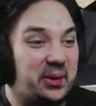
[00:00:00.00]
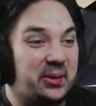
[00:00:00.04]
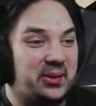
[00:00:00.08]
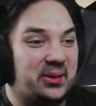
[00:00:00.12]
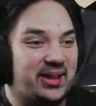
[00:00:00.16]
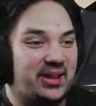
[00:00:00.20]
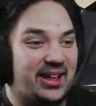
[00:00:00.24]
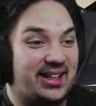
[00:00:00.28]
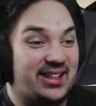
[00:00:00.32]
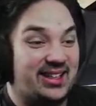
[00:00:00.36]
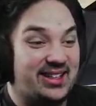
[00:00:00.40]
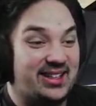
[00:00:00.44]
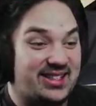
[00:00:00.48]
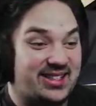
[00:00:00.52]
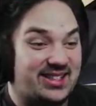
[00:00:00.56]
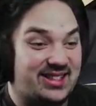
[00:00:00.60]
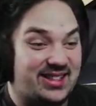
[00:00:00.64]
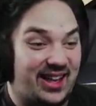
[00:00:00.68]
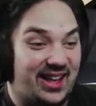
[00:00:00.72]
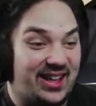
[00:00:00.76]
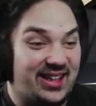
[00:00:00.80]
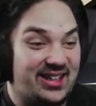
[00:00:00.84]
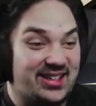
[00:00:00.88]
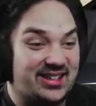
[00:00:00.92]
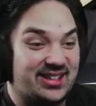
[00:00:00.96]
Dude, and he
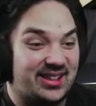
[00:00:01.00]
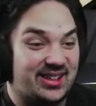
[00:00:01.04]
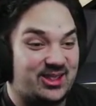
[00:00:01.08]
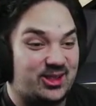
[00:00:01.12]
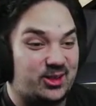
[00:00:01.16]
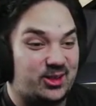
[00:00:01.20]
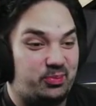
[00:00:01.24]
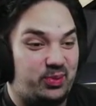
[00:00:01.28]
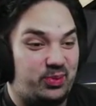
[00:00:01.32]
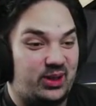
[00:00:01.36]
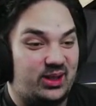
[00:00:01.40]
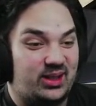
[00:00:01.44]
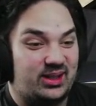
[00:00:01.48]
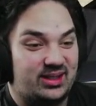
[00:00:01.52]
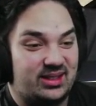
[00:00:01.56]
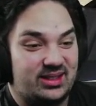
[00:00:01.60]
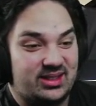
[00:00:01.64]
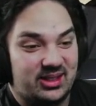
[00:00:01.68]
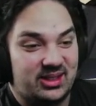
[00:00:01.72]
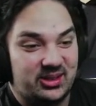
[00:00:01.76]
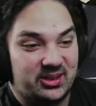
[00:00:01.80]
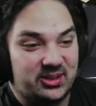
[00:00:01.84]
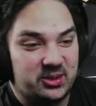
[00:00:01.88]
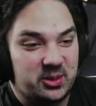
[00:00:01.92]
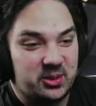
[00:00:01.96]
stays at speed
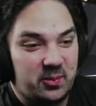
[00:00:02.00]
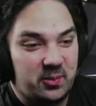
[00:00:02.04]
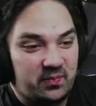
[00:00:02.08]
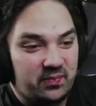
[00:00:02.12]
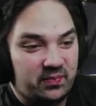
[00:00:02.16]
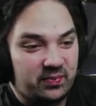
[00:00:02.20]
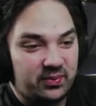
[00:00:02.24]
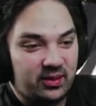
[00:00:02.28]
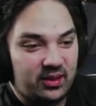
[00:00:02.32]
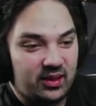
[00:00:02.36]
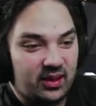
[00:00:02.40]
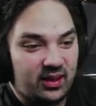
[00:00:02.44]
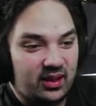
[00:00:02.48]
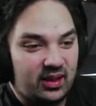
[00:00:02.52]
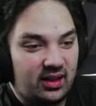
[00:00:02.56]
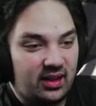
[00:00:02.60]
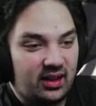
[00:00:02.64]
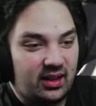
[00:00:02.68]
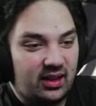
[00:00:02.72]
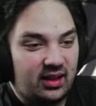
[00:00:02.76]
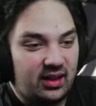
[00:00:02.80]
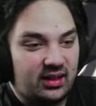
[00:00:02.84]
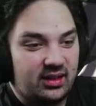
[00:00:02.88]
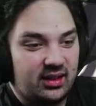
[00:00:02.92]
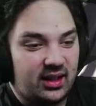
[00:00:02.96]
too.
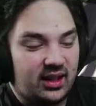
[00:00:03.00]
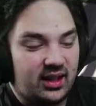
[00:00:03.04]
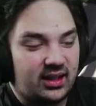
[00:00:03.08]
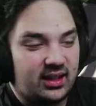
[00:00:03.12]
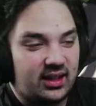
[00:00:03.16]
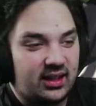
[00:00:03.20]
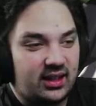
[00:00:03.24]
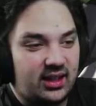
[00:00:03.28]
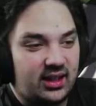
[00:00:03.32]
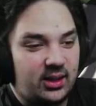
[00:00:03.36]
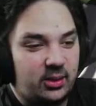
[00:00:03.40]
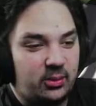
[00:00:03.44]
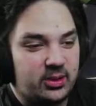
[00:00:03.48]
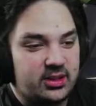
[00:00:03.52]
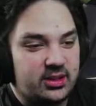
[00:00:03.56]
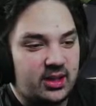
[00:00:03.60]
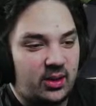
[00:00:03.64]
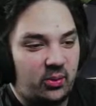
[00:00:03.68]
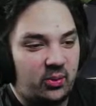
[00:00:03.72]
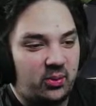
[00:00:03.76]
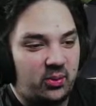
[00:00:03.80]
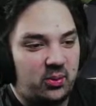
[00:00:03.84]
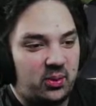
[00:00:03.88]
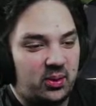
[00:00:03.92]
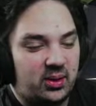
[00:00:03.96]
Like, he was
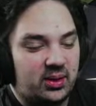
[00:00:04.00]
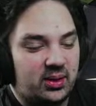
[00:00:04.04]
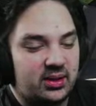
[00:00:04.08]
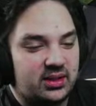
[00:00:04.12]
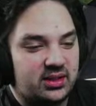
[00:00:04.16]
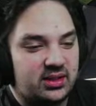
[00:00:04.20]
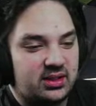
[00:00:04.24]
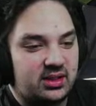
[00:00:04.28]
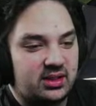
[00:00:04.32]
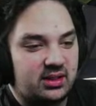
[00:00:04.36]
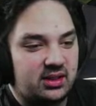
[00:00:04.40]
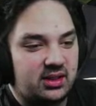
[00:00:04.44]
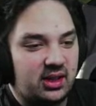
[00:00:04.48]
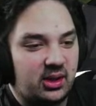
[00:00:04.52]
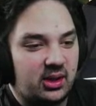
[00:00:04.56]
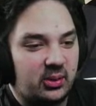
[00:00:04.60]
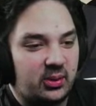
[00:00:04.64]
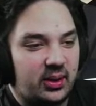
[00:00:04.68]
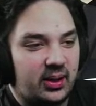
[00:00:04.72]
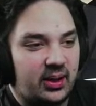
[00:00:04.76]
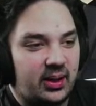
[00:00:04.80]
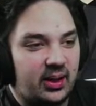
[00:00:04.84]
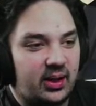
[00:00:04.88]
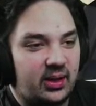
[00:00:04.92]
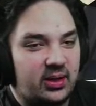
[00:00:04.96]
at worst
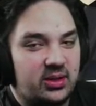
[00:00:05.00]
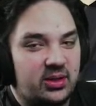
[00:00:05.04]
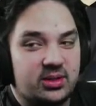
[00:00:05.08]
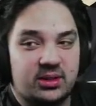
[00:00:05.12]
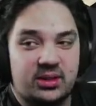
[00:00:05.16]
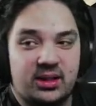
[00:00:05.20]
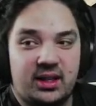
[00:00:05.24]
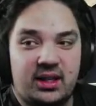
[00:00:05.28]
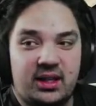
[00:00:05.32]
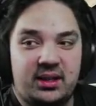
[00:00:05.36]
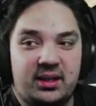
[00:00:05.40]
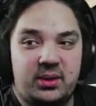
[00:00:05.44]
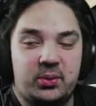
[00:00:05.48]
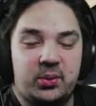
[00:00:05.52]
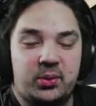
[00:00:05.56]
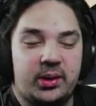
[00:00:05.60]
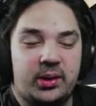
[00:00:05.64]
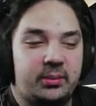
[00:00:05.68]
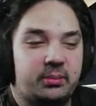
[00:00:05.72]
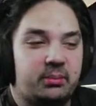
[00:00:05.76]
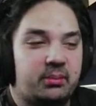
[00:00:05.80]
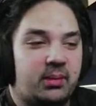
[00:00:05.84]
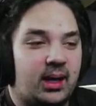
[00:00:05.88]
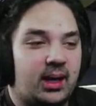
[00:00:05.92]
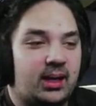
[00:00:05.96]
going
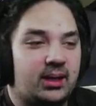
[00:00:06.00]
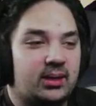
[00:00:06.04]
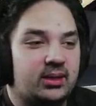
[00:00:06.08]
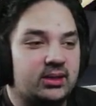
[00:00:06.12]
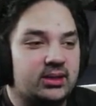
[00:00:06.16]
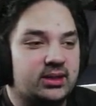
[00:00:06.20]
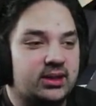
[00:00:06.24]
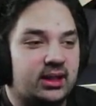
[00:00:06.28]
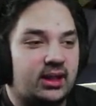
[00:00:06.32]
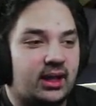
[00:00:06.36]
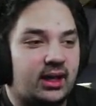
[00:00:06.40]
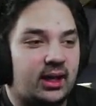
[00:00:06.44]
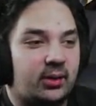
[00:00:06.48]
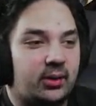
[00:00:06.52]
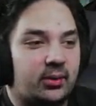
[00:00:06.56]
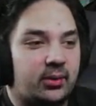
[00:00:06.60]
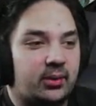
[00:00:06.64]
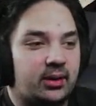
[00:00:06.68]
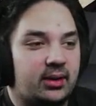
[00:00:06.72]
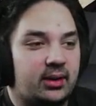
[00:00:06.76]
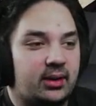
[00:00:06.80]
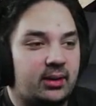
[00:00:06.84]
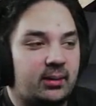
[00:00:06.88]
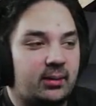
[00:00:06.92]
181 miles an hour.